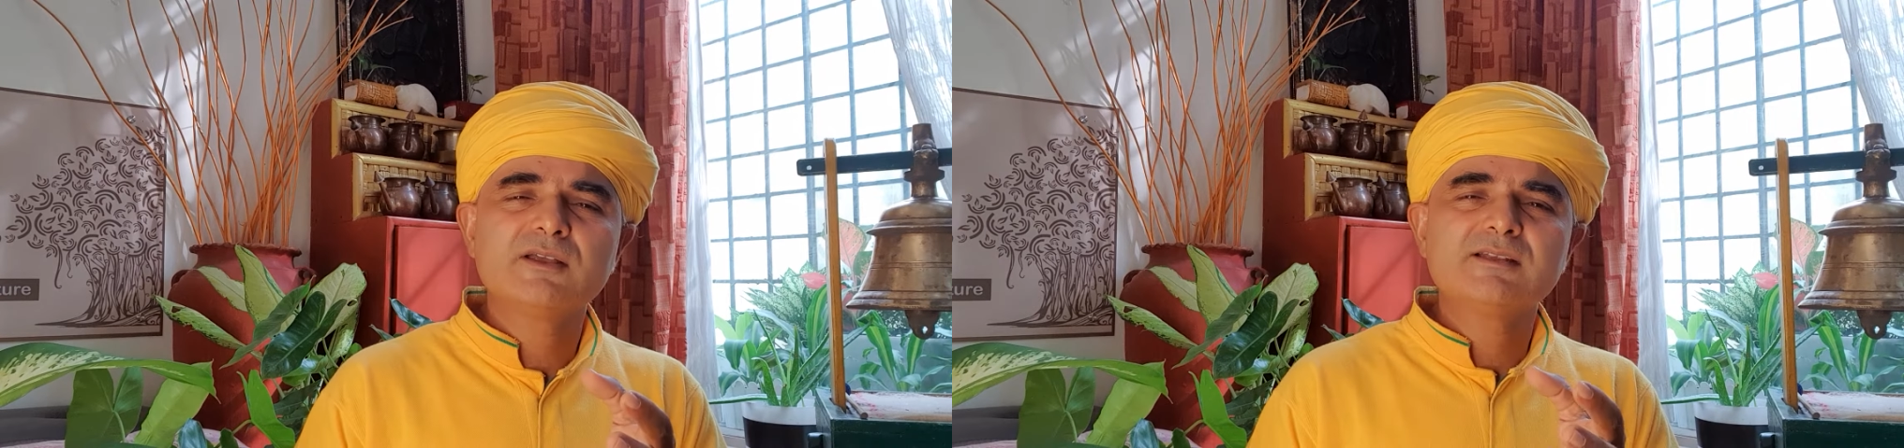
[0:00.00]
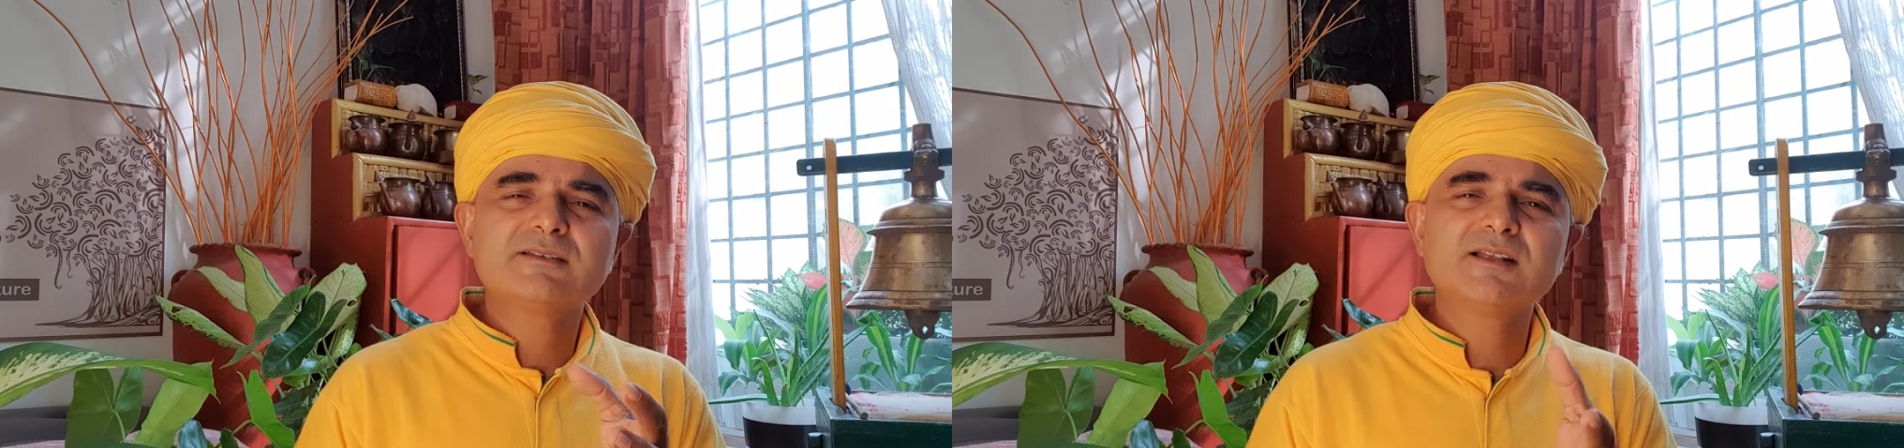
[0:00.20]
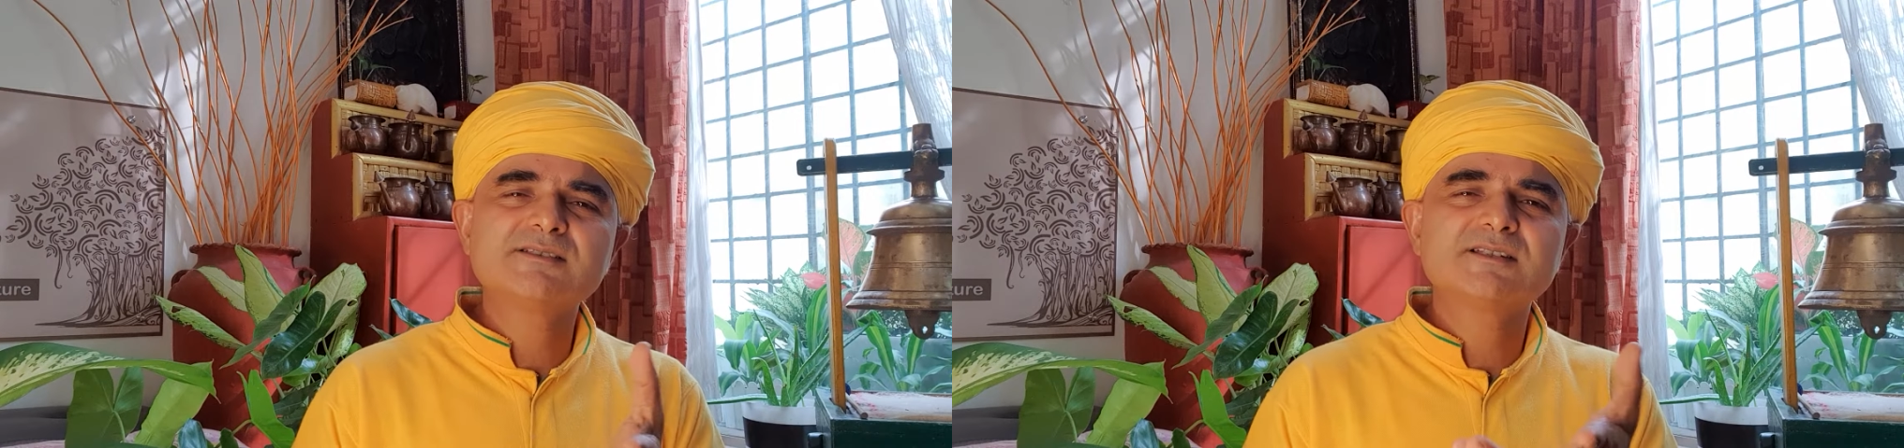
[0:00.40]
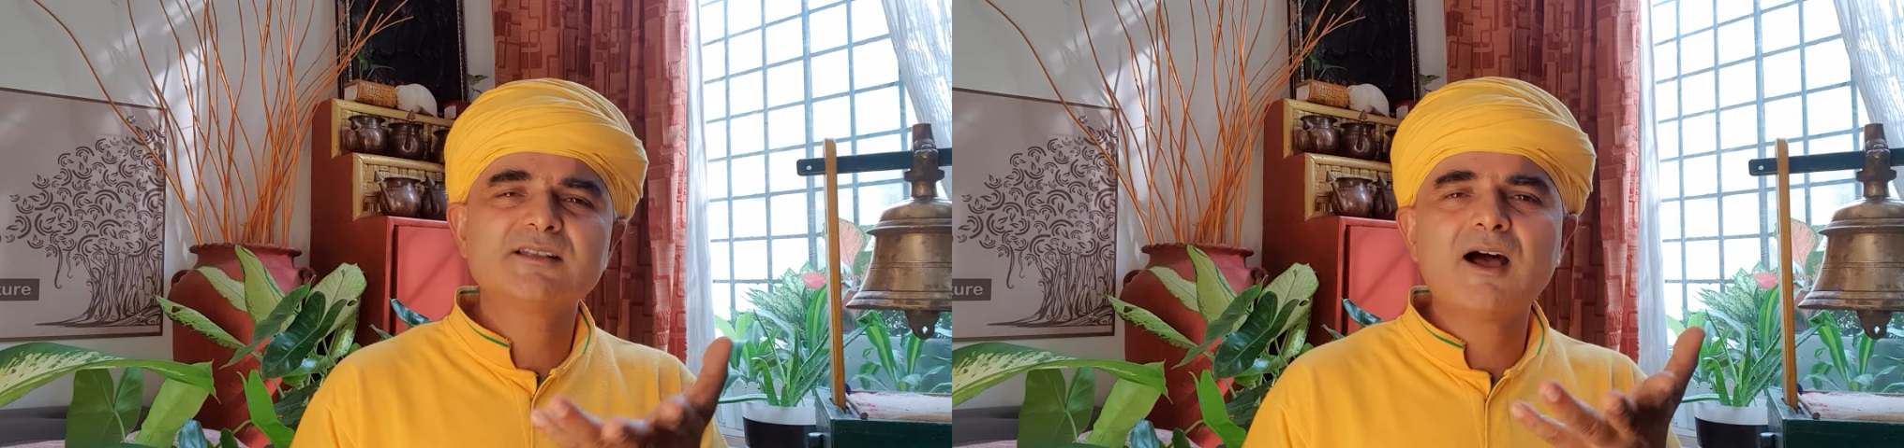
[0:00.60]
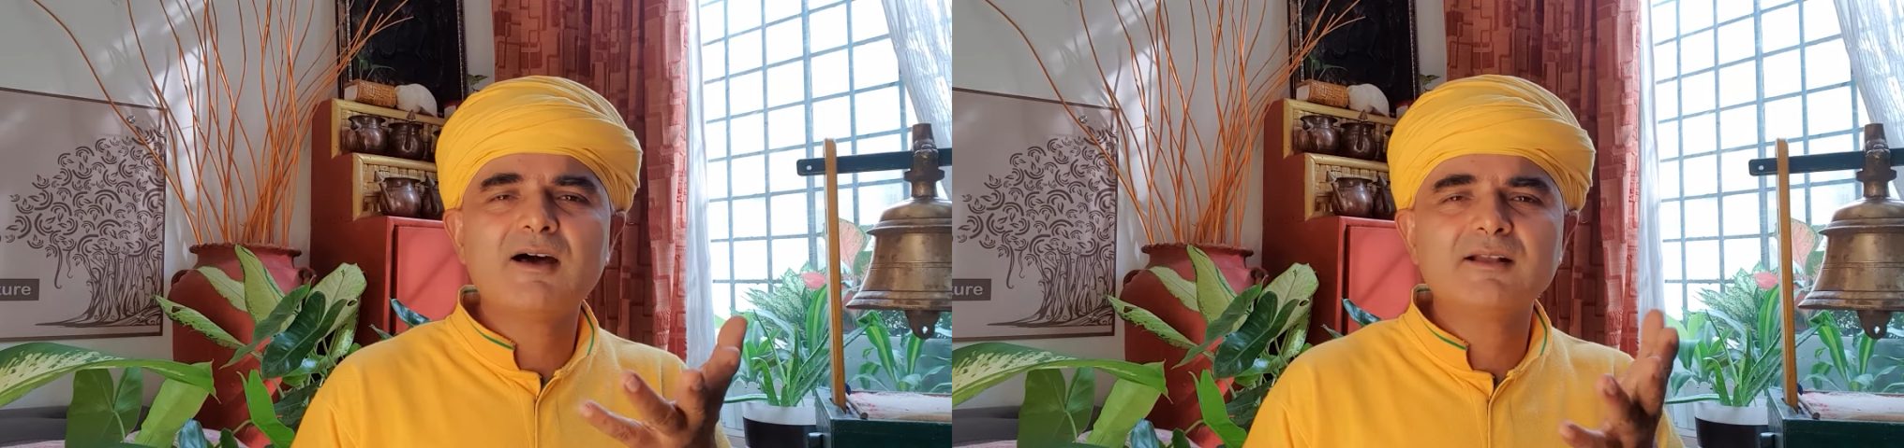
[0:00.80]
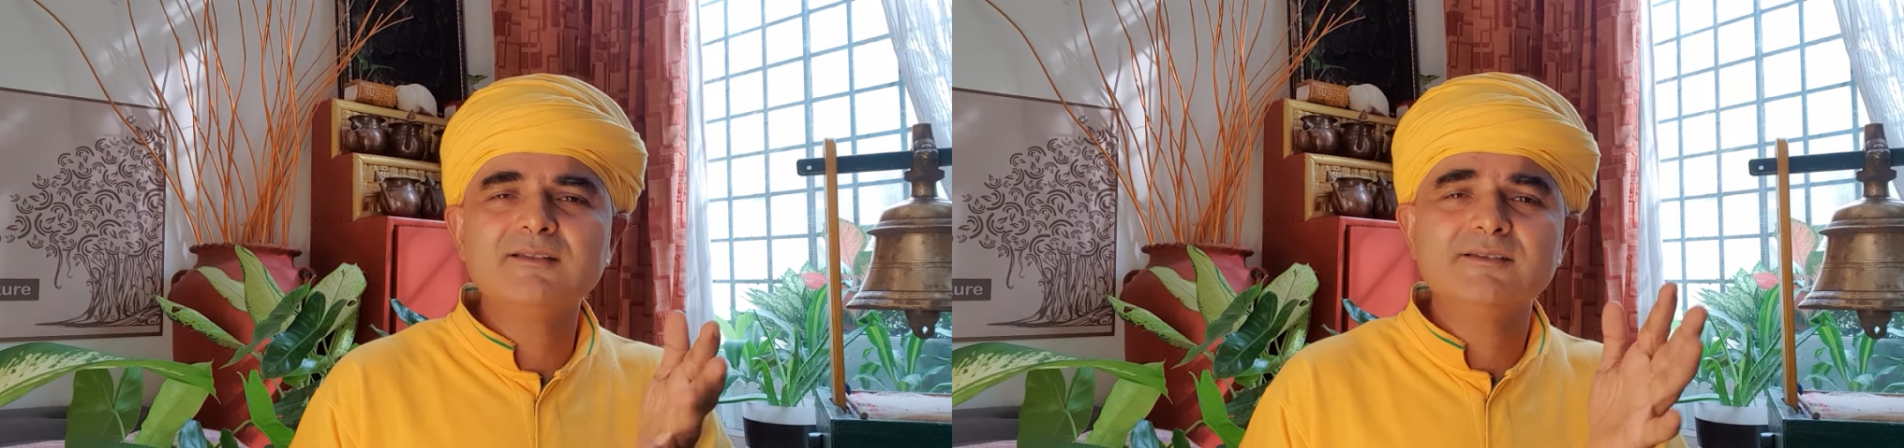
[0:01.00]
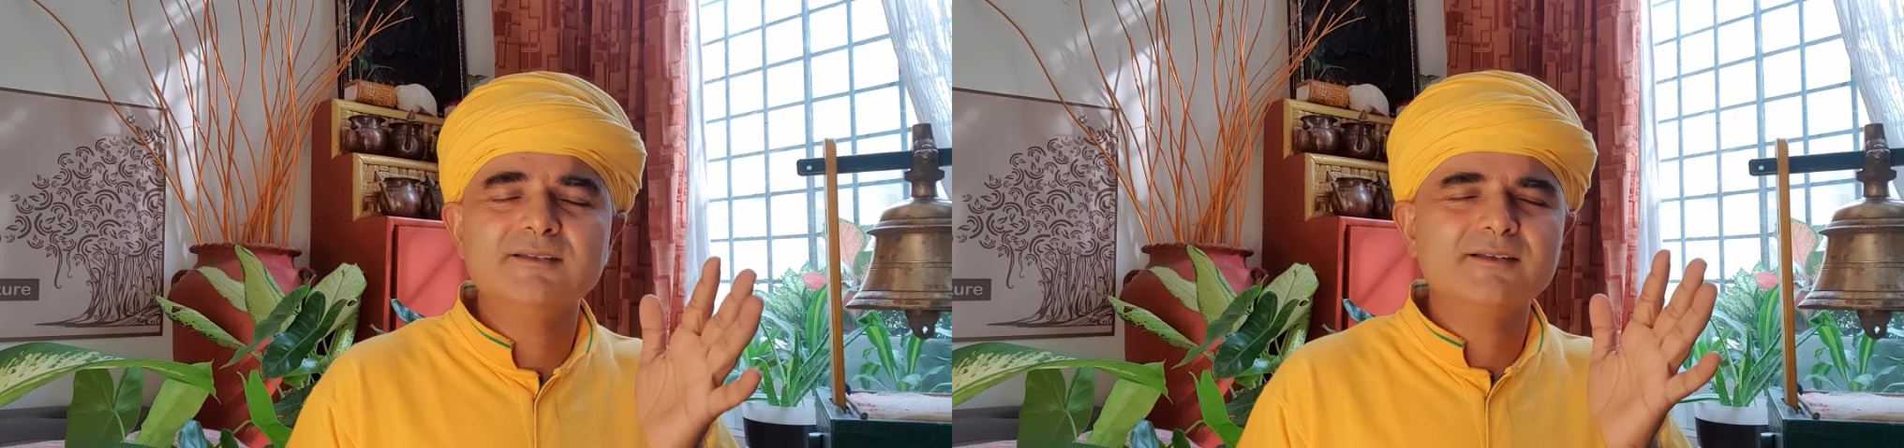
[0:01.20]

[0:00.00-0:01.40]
Satchidanand.